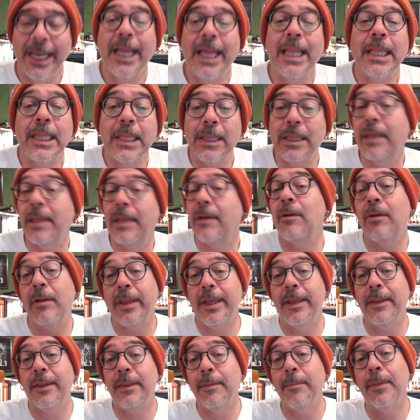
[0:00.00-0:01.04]

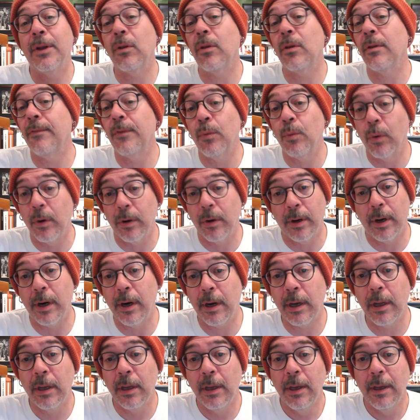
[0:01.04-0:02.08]
literally in the middle of a
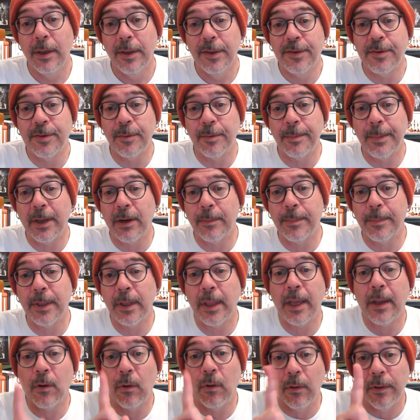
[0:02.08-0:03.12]
word, Superman will be
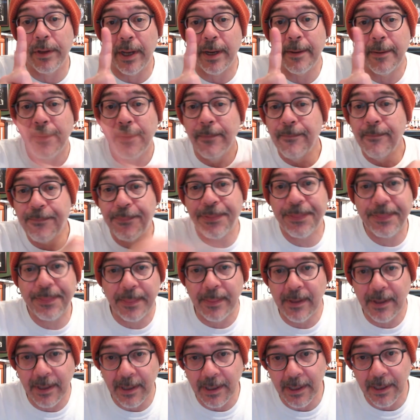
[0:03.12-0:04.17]
like, hold on,
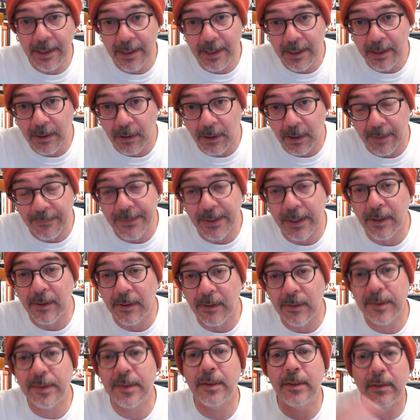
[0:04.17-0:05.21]
and off he
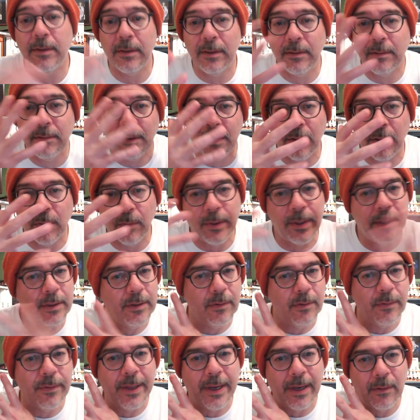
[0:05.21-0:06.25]
goes. And, you know, we
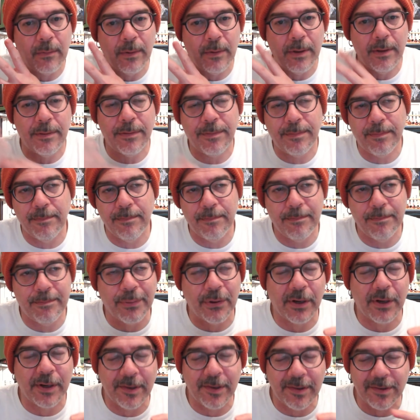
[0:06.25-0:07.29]
do that with,
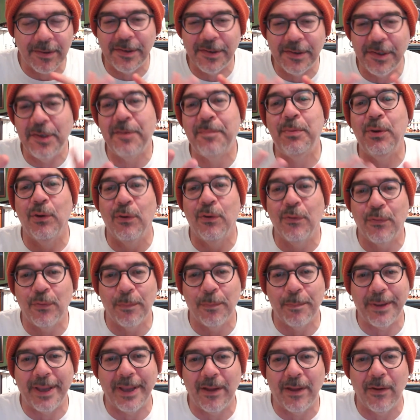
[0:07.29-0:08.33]
Perkins does these beautiful
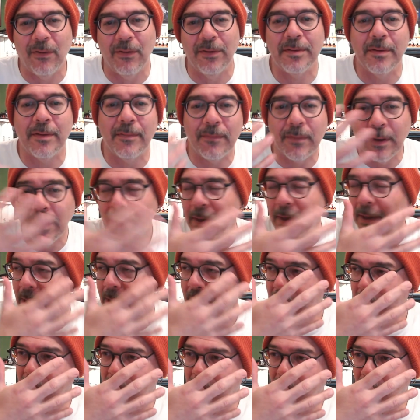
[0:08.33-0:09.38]
panels of,
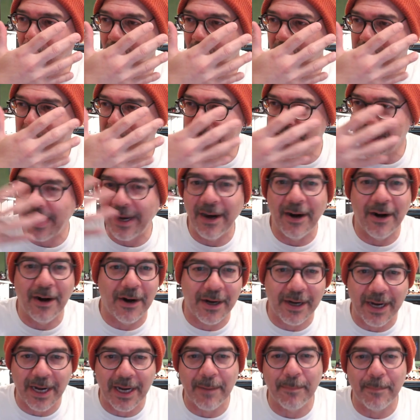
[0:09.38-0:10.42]
you know, Lois's hair
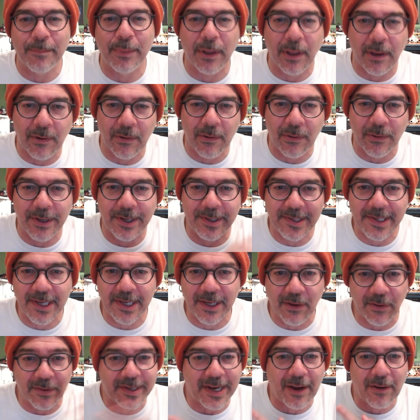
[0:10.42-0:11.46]
getting blown as he
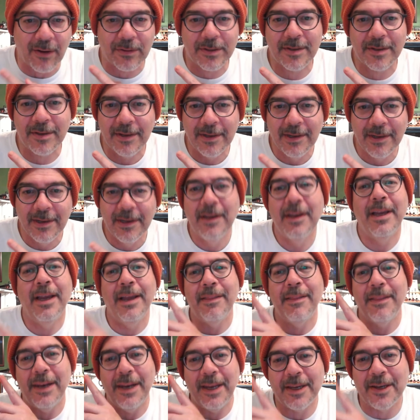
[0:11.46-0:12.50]
goes out,
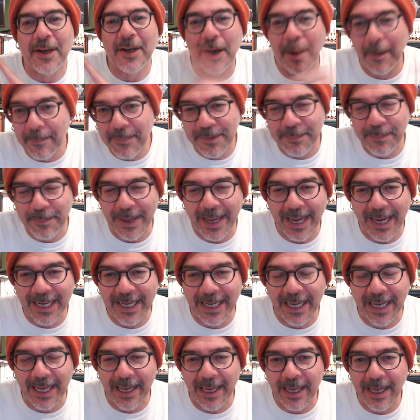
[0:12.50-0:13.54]
and then he comes
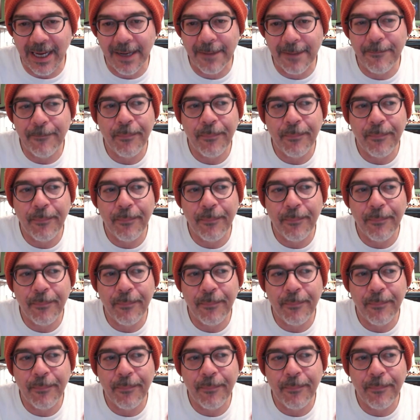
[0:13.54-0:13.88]
back in.